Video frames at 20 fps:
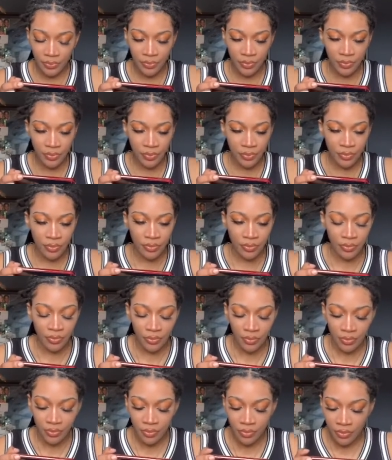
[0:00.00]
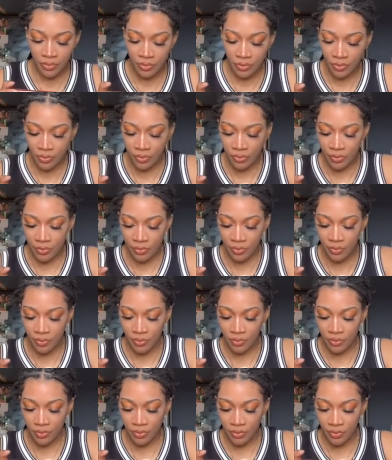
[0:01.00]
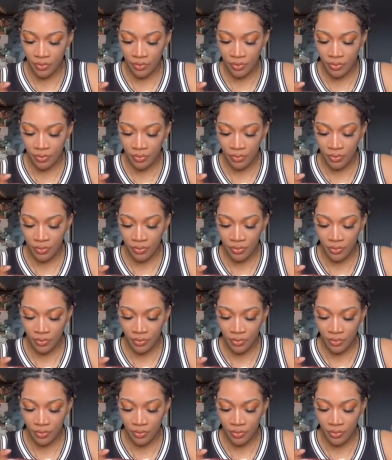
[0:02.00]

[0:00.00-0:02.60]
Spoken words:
(no one is talking)